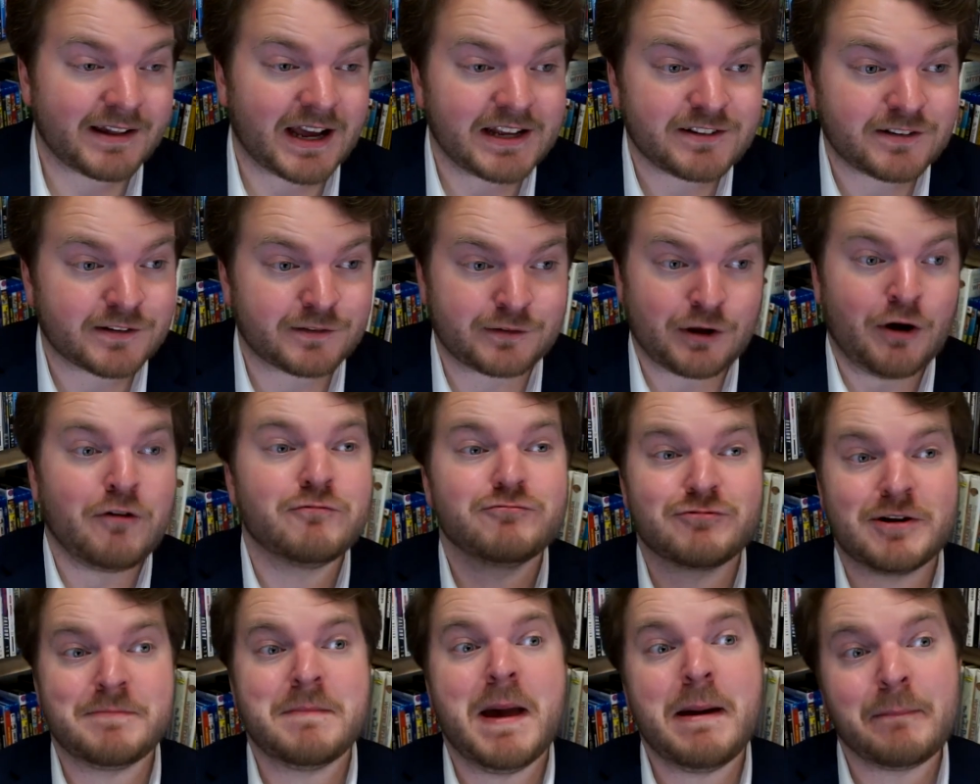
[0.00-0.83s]
I just
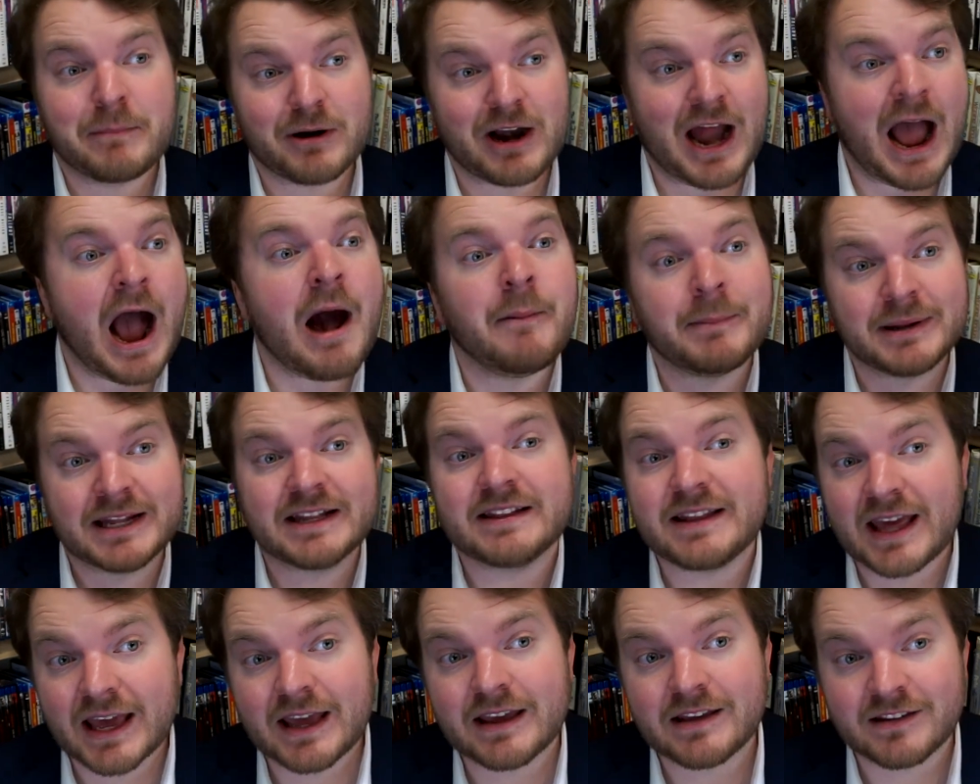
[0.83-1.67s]
don't remember how many
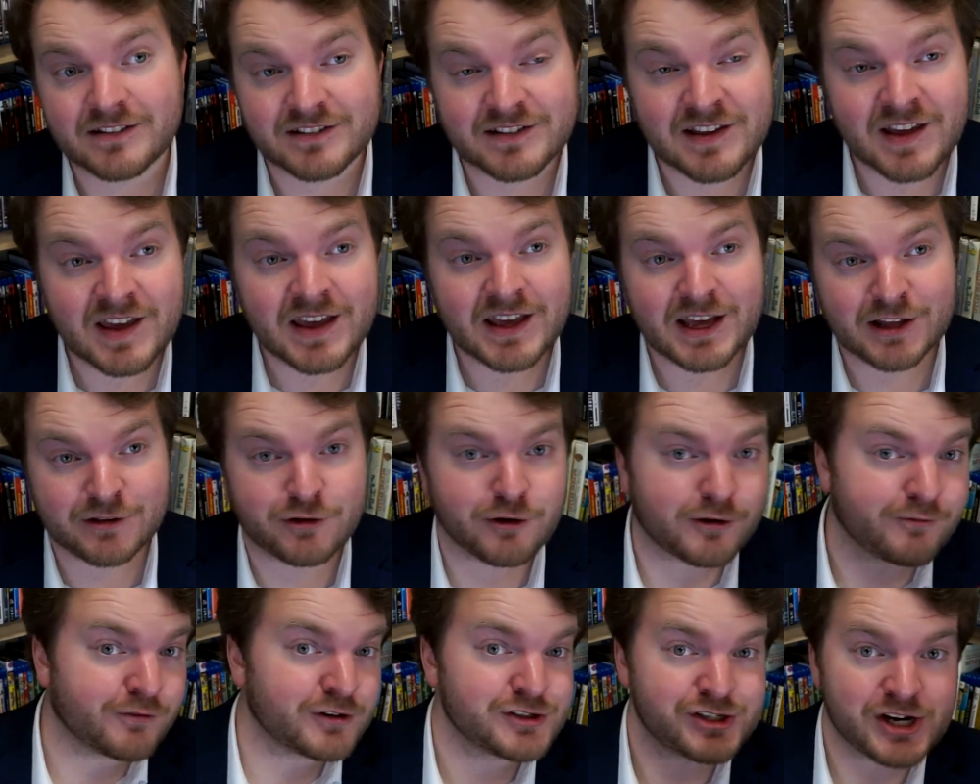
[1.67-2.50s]
days it
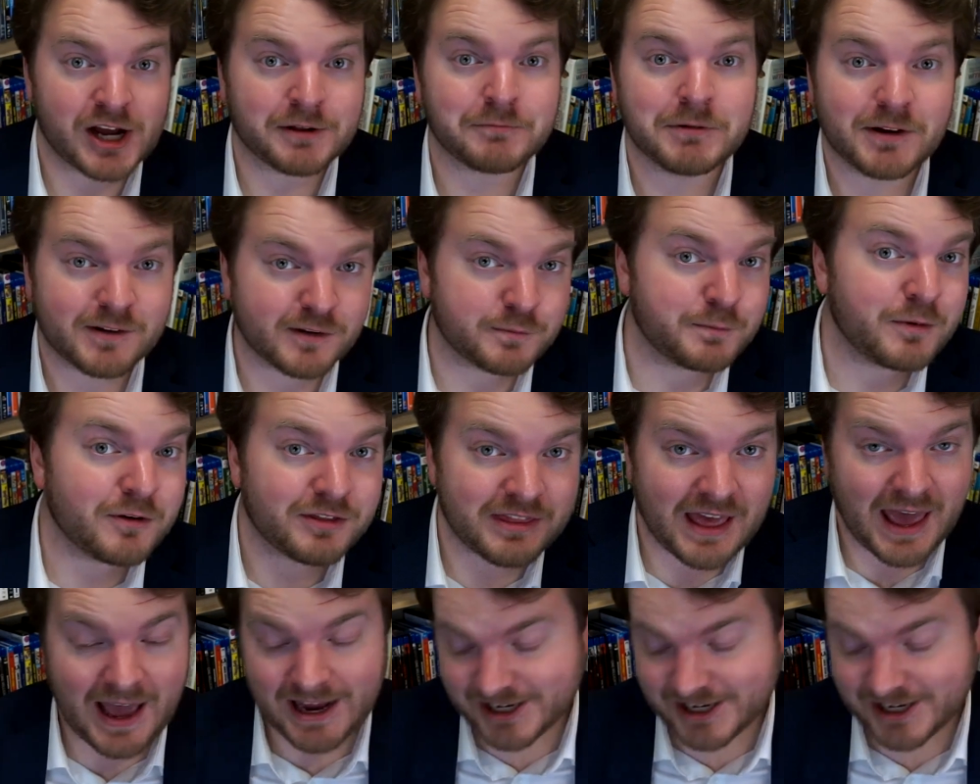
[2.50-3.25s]
took for John Wilkes Booth to